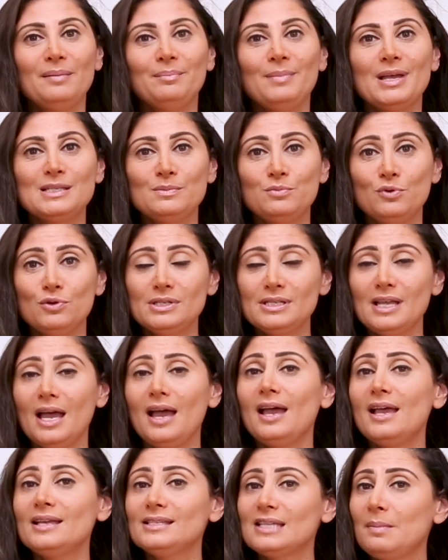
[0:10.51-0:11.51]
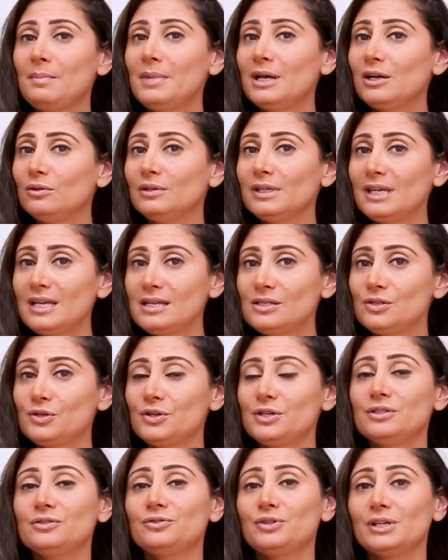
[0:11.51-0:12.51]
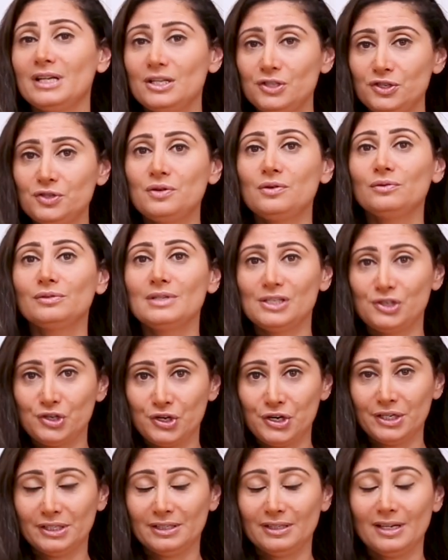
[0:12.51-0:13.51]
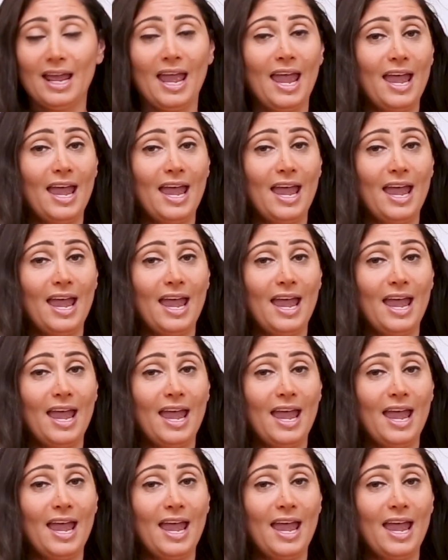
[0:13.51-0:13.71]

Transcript: Basboussa is a Middle Eastern traditional dessert,